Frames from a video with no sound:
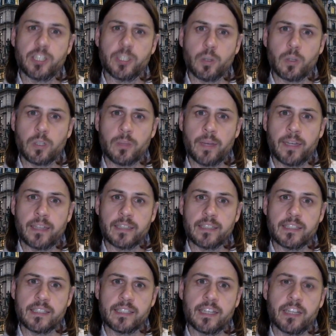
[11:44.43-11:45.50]
talked about is the
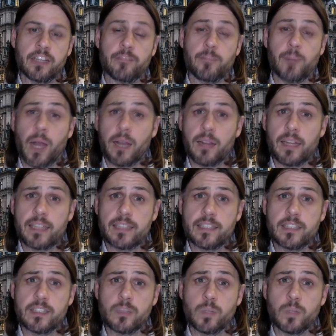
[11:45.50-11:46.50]
study of bile acids,